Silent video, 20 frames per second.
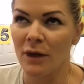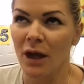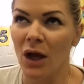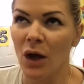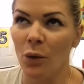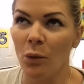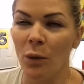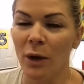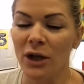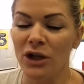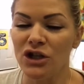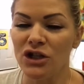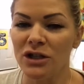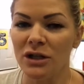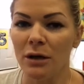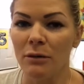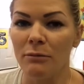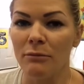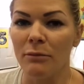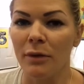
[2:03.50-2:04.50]
Which
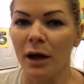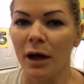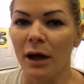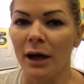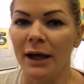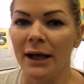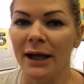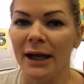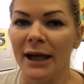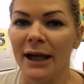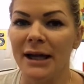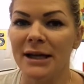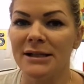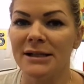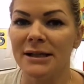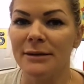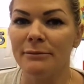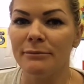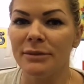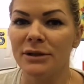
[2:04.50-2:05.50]
number is
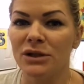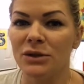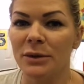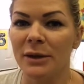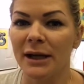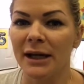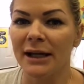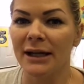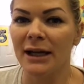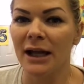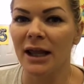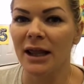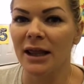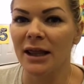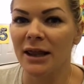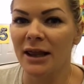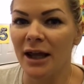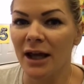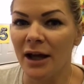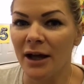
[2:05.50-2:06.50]
in between
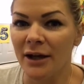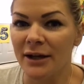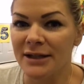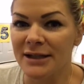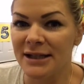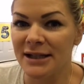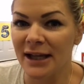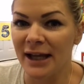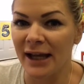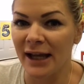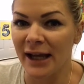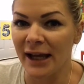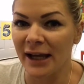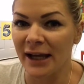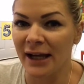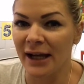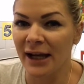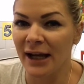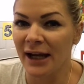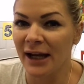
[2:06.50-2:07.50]
13
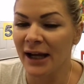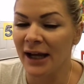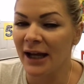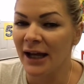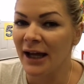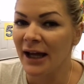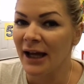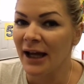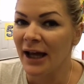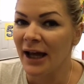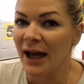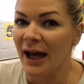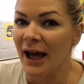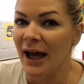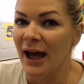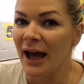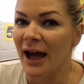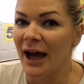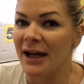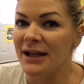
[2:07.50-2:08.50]

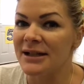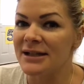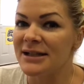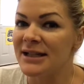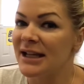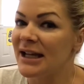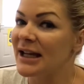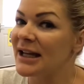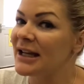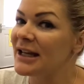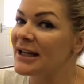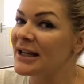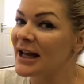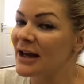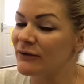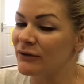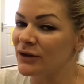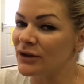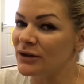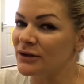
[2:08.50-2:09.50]
and
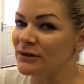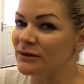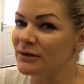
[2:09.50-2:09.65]
11?